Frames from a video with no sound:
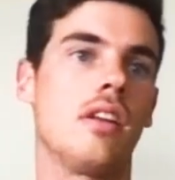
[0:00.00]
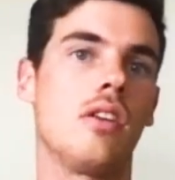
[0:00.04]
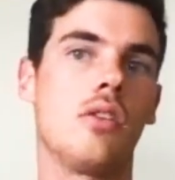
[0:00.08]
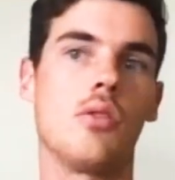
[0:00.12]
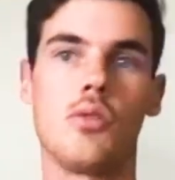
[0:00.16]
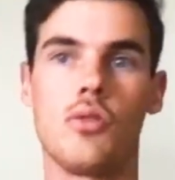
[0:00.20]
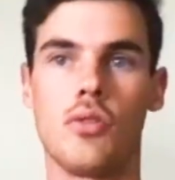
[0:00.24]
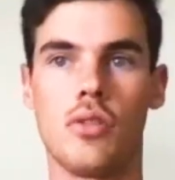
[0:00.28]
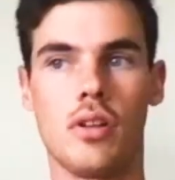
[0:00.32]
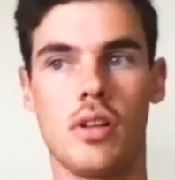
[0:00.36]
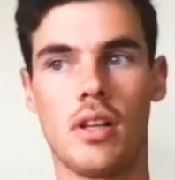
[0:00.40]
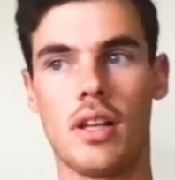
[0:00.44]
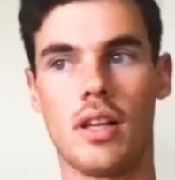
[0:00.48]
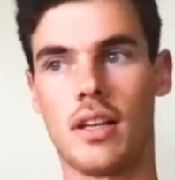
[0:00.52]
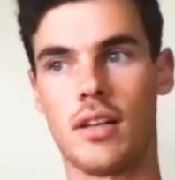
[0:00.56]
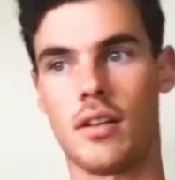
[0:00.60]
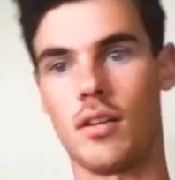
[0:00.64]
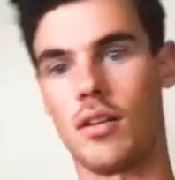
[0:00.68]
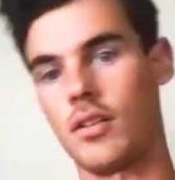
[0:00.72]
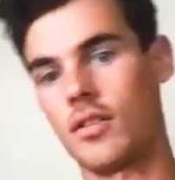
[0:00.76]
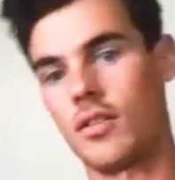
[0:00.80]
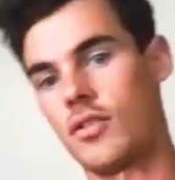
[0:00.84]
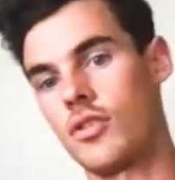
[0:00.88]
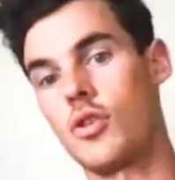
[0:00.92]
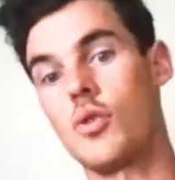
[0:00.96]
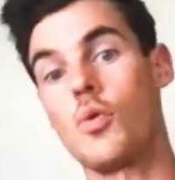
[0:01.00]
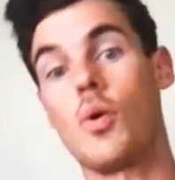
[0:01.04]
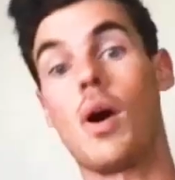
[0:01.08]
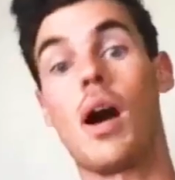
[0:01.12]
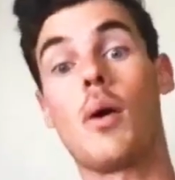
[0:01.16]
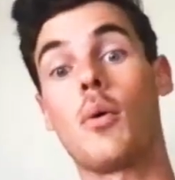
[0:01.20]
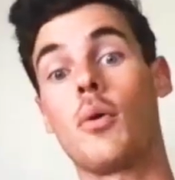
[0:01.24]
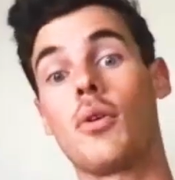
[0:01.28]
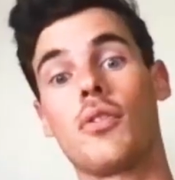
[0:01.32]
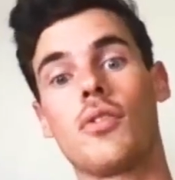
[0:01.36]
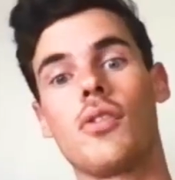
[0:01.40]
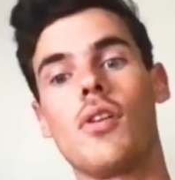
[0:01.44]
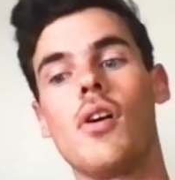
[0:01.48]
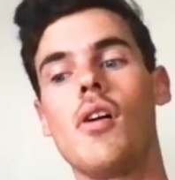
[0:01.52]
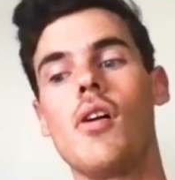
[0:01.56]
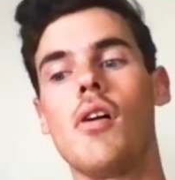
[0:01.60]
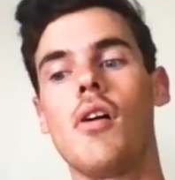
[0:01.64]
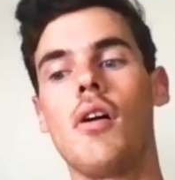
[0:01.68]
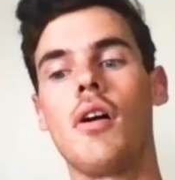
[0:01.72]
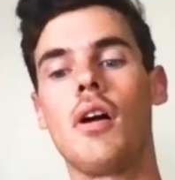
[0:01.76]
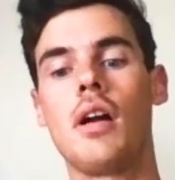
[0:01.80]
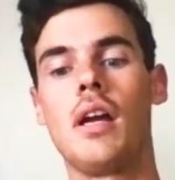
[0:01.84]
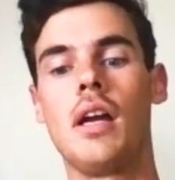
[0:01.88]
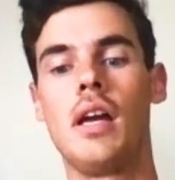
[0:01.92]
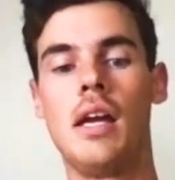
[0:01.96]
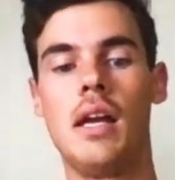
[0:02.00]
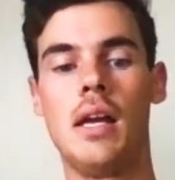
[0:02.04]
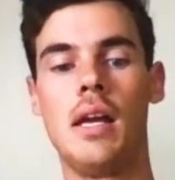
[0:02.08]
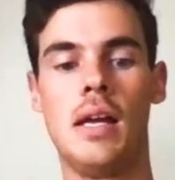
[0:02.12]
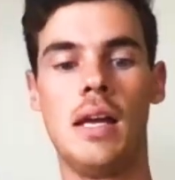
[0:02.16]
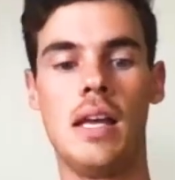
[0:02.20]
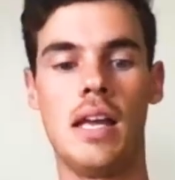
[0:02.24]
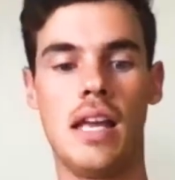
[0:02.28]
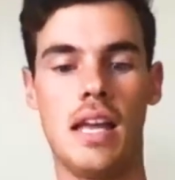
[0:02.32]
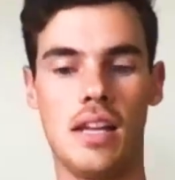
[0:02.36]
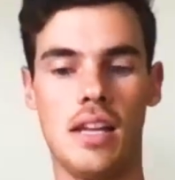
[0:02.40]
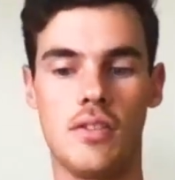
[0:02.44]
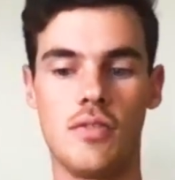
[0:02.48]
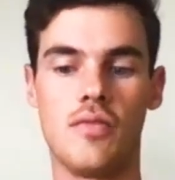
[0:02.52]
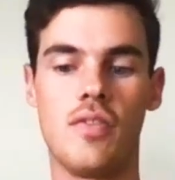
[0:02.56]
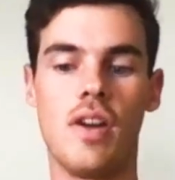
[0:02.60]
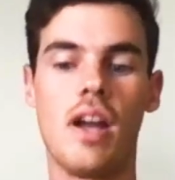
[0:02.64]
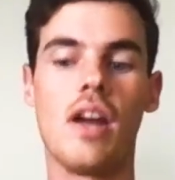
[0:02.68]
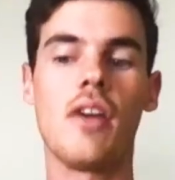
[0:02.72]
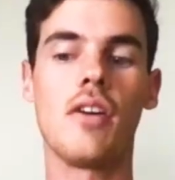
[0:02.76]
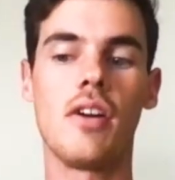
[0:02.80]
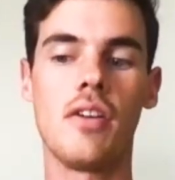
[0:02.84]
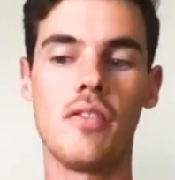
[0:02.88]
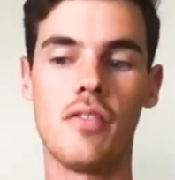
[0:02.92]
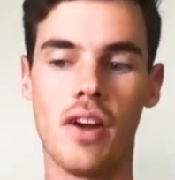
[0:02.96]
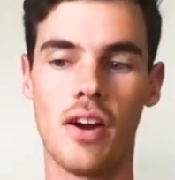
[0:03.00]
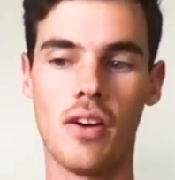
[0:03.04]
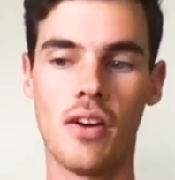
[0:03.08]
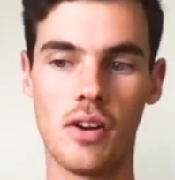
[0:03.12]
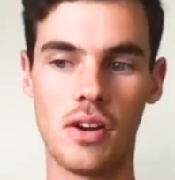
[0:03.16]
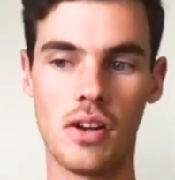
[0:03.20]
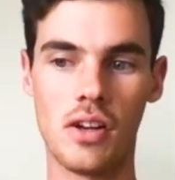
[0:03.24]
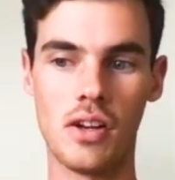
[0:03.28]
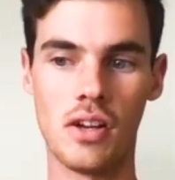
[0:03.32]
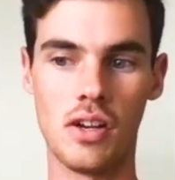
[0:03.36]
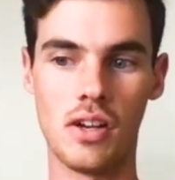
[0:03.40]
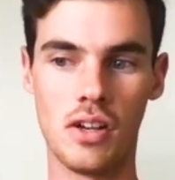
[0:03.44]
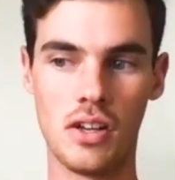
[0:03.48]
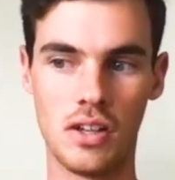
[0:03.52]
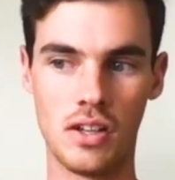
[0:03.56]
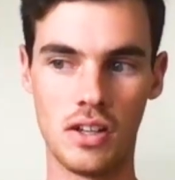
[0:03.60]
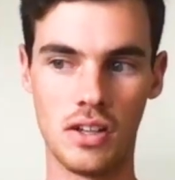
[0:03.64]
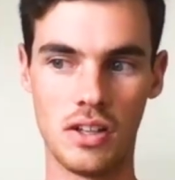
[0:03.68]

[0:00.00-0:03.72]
usually like 2 hours long, it's very, very